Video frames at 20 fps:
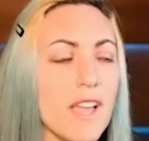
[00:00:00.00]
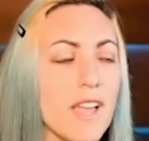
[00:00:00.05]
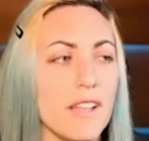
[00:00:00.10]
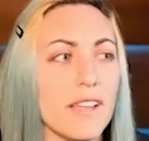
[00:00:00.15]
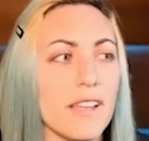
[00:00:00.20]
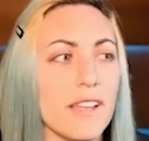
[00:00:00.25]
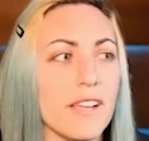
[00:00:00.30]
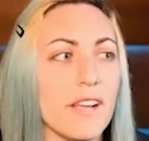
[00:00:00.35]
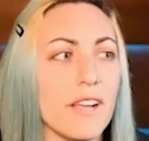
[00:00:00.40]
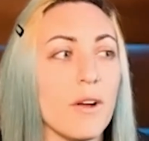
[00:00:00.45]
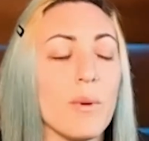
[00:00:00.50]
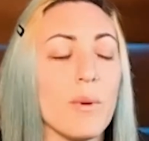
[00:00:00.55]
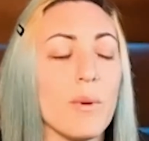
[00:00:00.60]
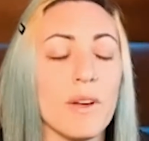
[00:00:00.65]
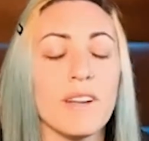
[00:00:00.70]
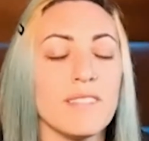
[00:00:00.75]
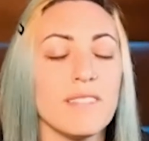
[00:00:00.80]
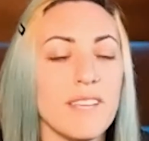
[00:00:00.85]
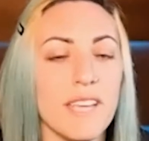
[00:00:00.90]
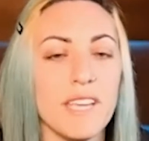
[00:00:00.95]
And they go, we
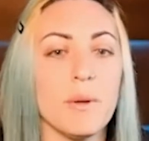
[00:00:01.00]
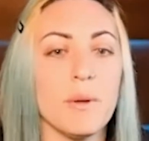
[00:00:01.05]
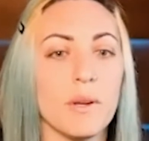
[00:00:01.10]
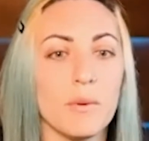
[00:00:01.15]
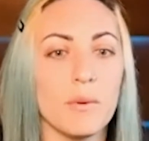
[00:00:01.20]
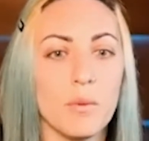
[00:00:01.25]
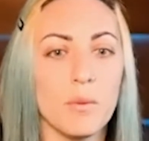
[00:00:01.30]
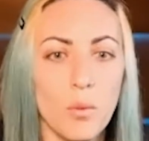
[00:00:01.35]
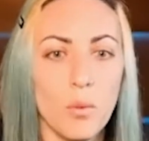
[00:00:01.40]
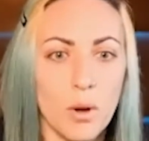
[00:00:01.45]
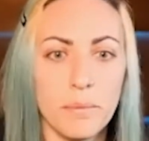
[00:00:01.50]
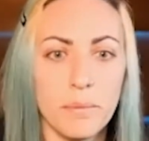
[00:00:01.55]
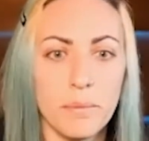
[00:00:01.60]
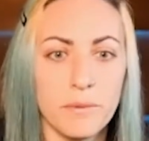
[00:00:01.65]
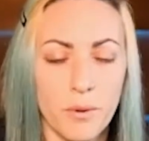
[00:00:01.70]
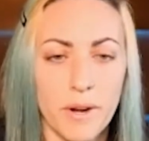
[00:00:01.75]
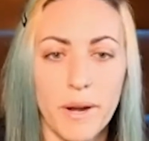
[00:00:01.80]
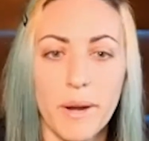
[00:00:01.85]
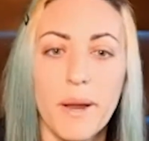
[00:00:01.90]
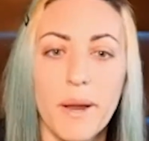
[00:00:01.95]
want to take you on Warped
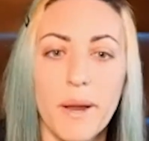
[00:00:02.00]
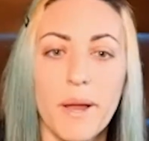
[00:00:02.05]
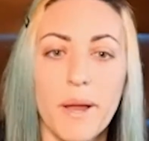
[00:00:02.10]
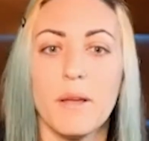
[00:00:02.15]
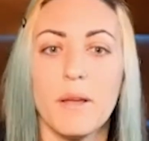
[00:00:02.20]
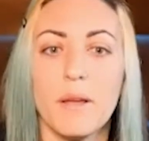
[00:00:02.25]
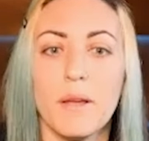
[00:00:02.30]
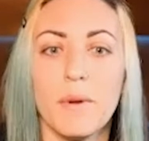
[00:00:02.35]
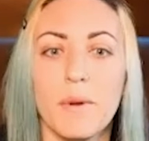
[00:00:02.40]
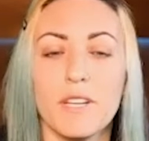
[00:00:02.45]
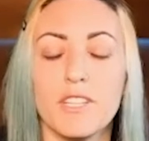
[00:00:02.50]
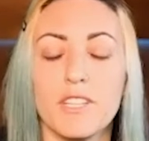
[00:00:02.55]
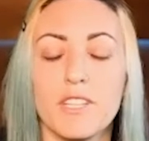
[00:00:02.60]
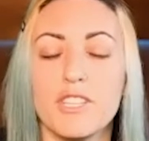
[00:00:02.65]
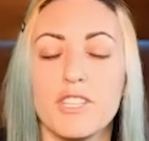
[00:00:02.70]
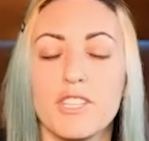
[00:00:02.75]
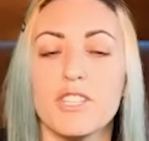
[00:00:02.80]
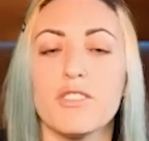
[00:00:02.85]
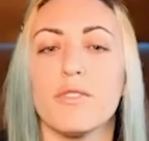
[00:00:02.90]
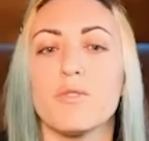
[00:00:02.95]
Tour, but
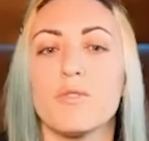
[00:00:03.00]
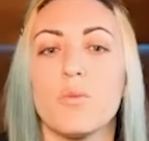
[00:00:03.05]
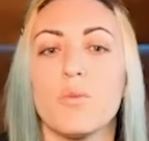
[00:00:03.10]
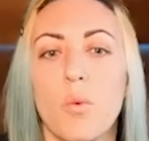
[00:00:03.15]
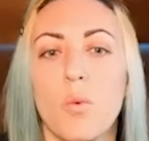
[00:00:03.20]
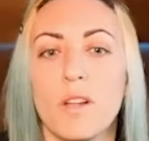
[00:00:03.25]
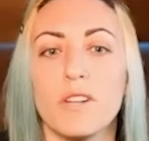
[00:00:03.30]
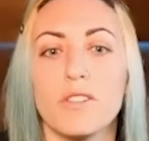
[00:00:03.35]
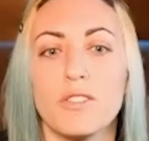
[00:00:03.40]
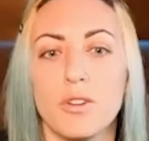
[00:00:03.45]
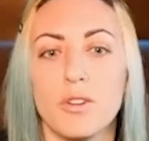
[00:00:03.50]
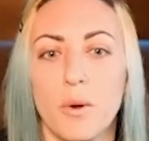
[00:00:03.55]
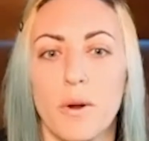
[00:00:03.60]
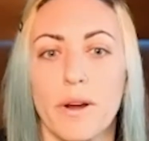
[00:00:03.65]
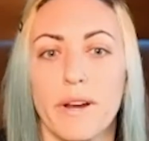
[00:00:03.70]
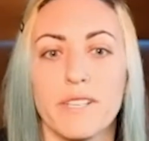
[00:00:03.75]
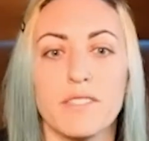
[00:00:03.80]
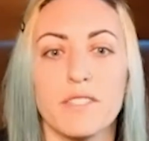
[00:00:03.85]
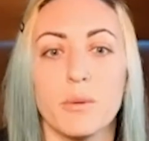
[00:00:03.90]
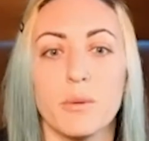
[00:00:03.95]
just for this one
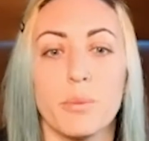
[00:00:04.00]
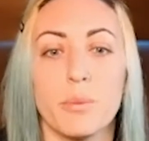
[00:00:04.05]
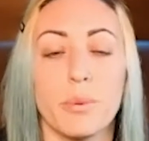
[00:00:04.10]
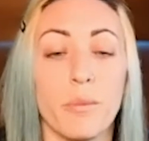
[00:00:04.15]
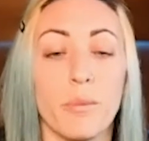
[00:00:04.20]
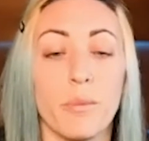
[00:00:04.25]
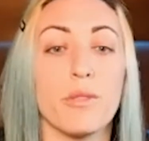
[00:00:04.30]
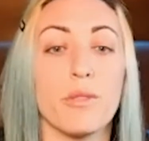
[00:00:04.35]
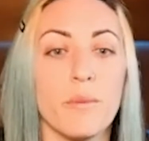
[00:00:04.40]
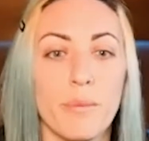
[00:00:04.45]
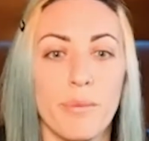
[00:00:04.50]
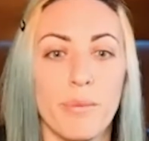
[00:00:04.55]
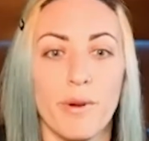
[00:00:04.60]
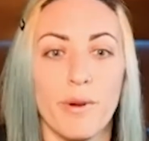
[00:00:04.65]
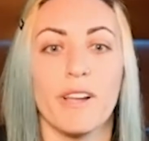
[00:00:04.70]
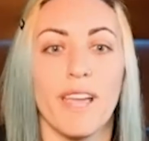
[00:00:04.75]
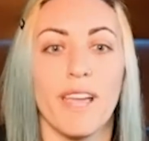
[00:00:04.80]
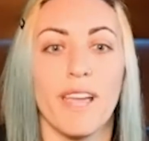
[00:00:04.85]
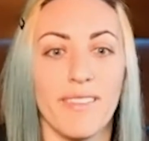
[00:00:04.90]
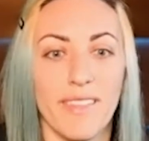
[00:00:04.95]
tour, it's to promote the
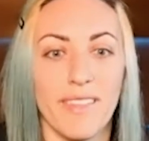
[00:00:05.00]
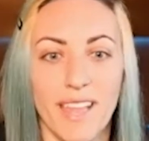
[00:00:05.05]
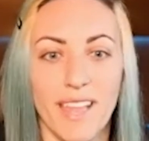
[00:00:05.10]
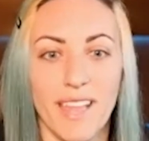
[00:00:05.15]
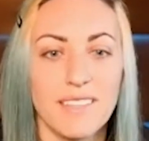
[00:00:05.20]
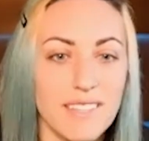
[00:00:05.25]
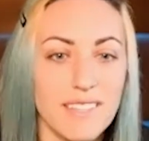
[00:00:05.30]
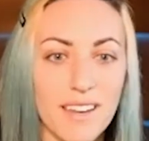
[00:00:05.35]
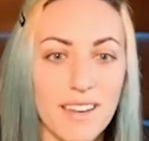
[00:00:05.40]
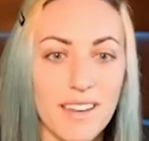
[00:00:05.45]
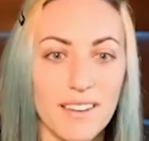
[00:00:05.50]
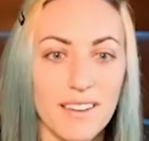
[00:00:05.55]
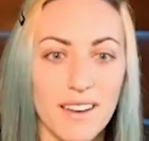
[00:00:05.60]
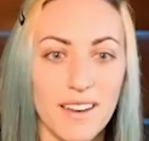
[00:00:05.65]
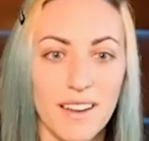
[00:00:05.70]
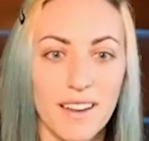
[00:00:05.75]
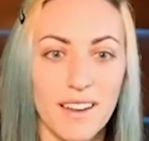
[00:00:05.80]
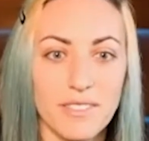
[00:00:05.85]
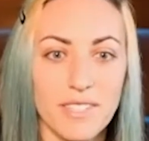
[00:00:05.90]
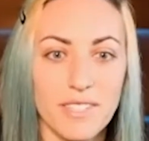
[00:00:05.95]
book and that's it.
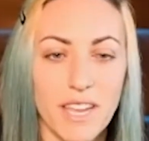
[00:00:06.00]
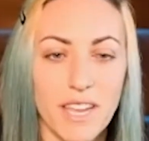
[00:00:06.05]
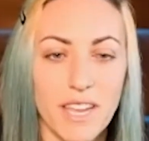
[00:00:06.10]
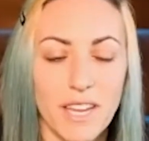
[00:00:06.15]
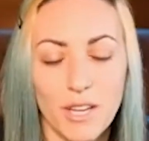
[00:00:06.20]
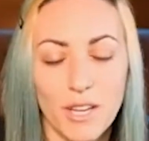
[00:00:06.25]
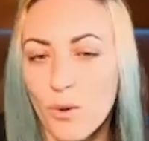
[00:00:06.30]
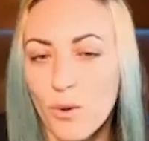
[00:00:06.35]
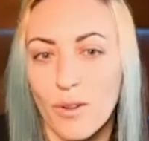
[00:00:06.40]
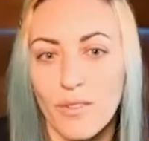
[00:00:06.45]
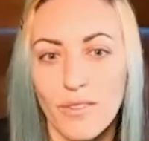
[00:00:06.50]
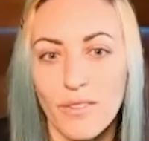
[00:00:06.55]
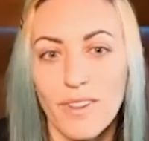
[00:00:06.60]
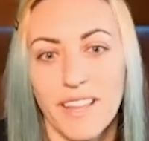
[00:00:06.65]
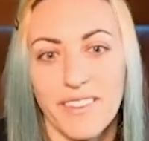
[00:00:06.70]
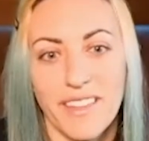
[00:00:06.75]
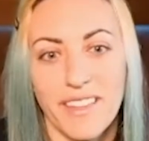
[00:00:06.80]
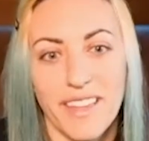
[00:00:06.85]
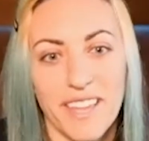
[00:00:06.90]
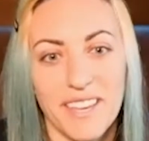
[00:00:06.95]
And I was like, cool.
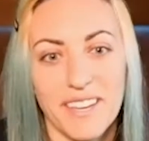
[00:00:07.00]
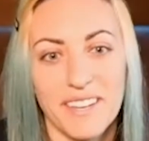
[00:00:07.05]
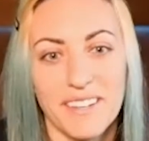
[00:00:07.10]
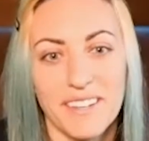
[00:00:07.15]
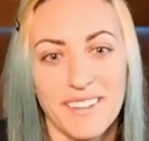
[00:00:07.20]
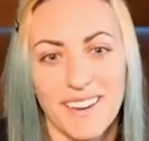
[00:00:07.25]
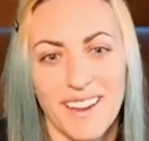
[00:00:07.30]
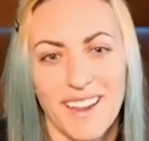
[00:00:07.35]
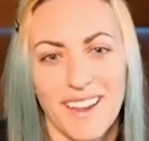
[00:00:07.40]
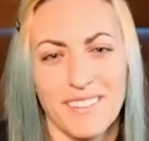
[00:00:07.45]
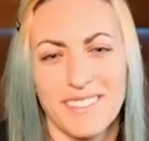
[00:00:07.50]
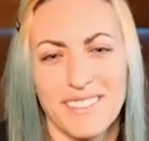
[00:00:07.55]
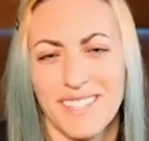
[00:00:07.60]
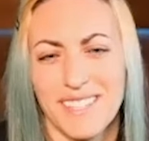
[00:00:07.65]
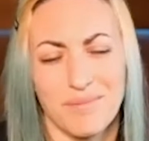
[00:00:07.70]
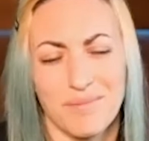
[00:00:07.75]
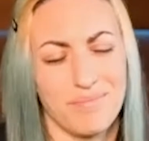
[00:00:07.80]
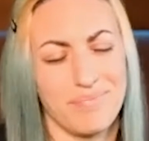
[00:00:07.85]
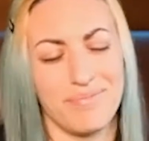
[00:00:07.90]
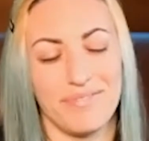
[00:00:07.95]
And then I was
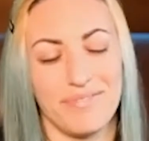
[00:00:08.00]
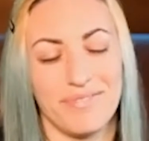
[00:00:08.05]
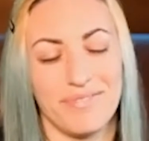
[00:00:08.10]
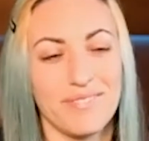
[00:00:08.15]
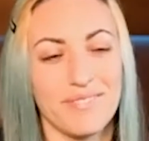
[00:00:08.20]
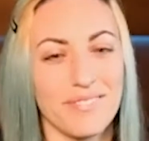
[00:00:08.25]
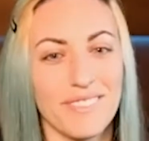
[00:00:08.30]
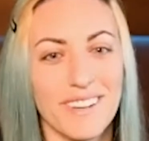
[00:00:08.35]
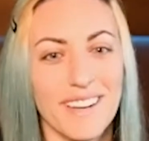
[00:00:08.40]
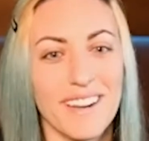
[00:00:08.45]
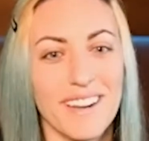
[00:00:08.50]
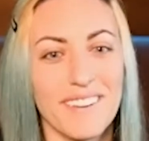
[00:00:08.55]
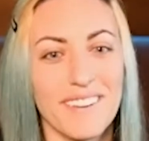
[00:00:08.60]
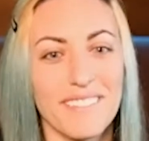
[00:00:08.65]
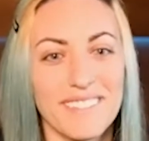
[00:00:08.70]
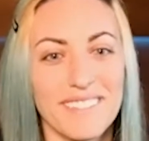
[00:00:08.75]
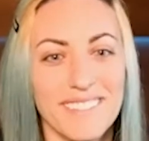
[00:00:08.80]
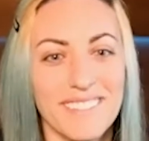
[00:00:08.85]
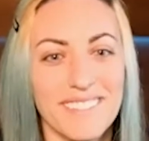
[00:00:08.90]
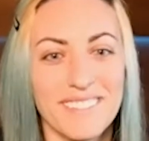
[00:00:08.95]
like,
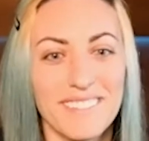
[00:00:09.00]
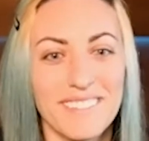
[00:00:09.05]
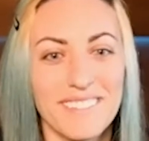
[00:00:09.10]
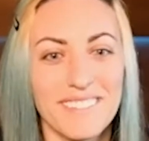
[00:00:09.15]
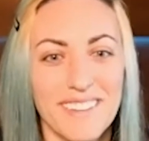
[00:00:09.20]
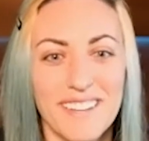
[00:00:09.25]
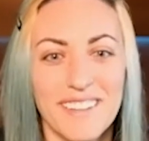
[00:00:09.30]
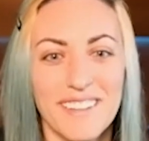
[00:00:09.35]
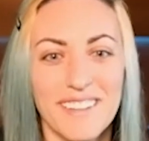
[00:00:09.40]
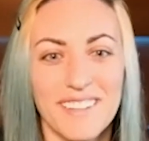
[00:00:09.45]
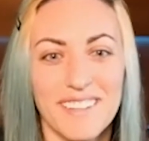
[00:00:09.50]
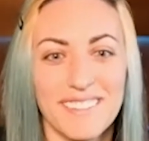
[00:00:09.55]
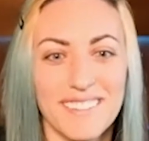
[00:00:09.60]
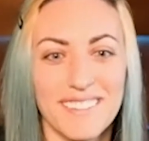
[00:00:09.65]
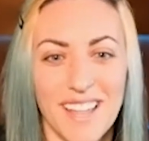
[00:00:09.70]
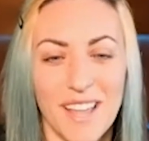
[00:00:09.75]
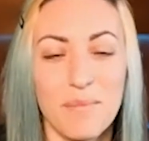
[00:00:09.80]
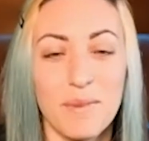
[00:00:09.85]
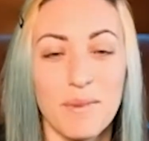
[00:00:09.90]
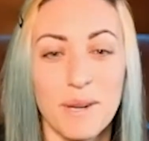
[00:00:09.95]
whatever, dude, like,
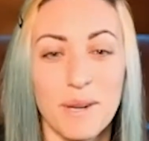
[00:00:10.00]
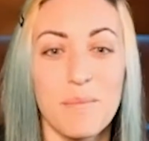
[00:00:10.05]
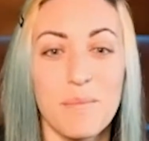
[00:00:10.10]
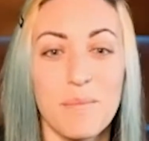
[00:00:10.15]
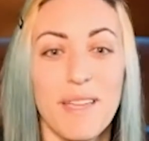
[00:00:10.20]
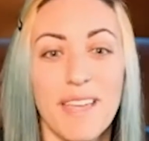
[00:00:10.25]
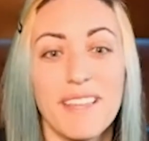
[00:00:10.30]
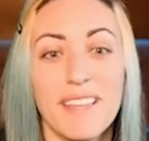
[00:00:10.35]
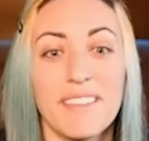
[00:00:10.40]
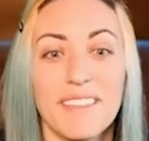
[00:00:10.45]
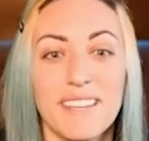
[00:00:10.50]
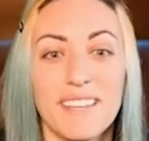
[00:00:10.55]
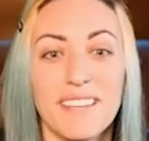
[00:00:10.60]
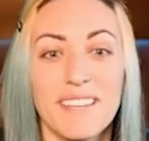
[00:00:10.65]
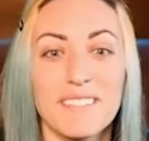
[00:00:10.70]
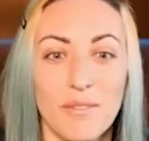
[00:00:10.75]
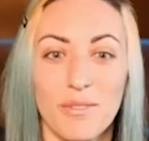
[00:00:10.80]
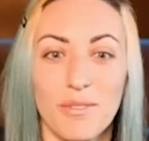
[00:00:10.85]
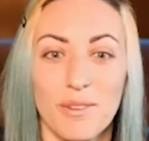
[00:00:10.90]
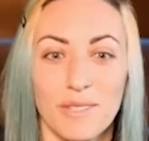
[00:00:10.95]
I'm going to make
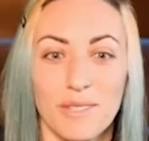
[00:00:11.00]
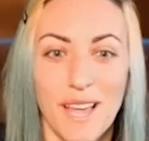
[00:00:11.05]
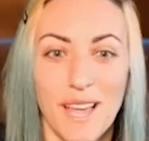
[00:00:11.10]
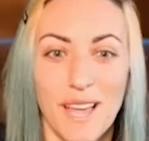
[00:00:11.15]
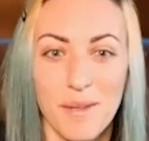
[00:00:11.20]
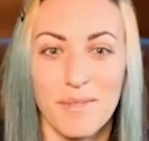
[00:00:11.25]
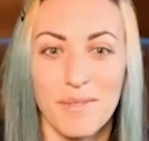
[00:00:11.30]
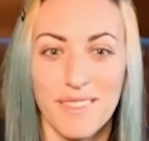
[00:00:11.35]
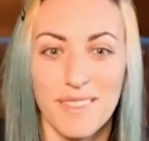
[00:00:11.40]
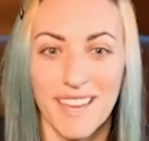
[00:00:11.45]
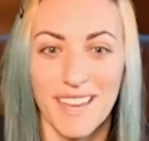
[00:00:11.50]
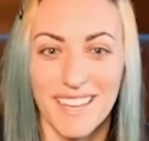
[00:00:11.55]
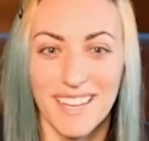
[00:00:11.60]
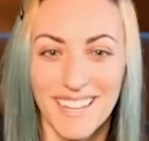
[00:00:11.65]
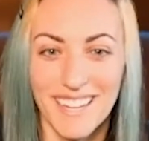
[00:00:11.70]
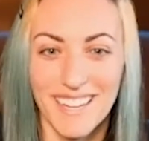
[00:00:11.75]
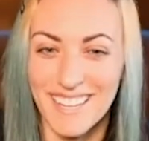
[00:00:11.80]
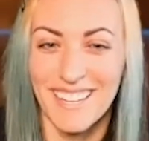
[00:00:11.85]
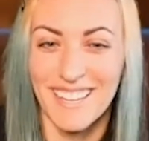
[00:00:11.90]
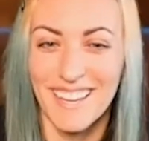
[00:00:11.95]
this a full-time thing.